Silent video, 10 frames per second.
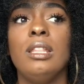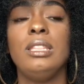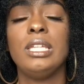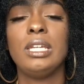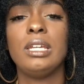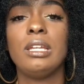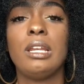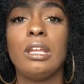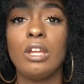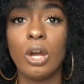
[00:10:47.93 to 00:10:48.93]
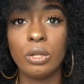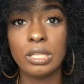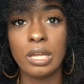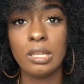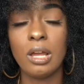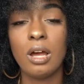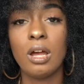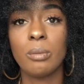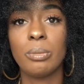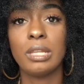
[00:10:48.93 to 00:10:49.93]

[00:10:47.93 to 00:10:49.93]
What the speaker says: then go that long.